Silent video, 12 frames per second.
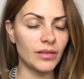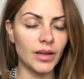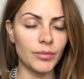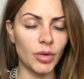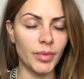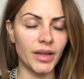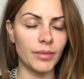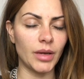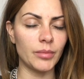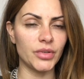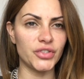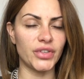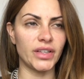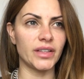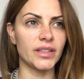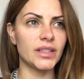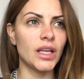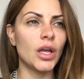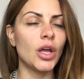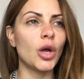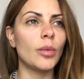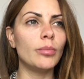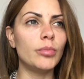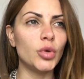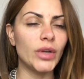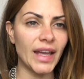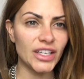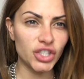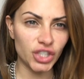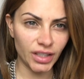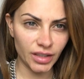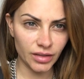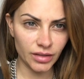I'm hoping I'm not butchering this, Bugeshi,